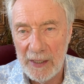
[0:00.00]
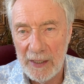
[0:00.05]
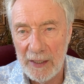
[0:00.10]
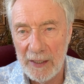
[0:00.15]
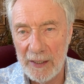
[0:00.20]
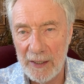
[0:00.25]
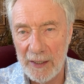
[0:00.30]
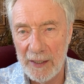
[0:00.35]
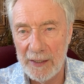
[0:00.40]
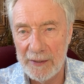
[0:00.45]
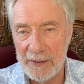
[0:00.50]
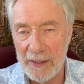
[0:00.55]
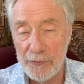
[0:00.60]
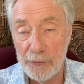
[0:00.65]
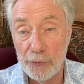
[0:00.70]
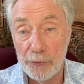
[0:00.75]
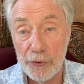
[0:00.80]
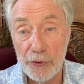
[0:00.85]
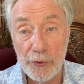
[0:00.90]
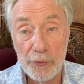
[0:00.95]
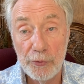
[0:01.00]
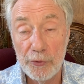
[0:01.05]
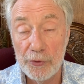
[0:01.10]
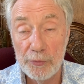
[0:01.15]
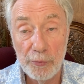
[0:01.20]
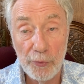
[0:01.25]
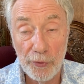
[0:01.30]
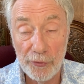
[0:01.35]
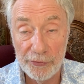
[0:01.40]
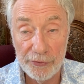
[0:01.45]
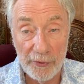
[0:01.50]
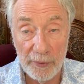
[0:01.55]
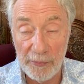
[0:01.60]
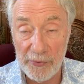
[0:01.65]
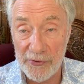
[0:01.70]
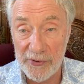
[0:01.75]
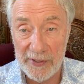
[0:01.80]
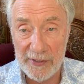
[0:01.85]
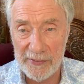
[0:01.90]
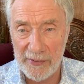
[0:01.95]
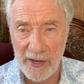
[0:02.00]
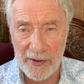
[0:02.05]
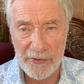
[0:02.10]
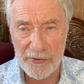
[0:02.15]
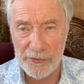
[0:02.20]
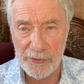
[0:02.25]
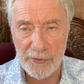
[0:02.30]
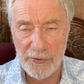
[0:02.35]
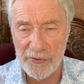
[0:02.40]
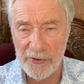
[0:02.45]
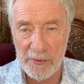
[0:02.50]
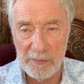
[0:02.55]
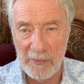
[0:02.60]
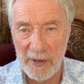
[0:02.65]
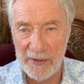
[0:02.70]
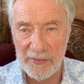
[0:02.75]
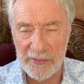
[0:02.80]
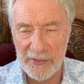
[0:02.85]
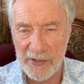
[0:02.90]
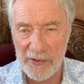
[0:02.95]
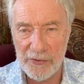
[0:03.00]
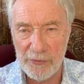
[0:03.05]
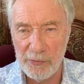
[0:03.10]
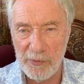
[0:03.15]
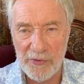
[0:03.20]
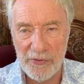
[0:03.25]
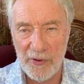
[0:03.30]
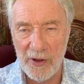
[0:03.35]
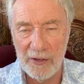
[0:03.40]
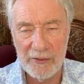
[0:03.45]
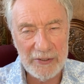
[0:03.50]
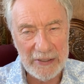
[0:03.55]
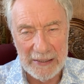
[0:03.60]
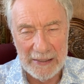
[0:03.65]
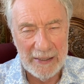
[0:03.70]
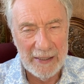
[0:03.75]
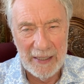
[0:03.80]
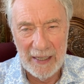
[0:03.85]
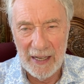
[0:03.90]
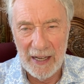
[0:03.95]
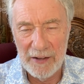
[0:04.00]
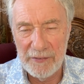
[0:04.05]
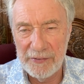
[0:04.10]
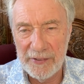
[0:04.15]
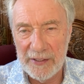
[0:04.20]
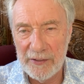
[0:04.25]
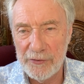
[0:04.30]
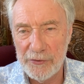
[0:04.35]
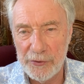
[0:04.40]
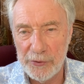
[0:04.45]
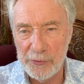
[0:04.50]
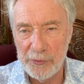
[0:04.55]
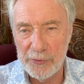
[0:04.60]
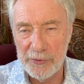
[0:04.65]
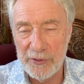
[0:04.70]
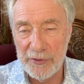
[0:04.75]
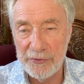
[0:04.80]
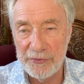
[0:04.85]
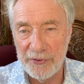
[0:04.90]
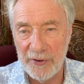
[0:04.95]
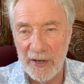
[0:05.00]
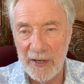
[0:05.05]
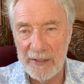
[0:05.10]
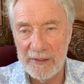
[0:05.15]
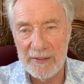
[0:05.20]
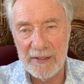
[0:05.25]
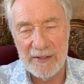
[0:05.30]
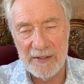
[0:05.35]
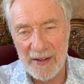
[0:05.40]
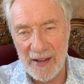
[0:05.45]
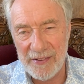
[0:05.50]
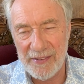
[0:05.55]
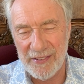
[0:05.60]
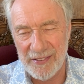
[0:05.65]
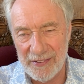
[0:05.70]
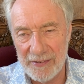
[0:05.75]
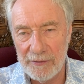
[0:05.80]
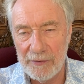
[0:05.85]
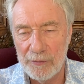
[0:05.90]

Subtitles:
that you would move from syntax to semantics without having to define, and that's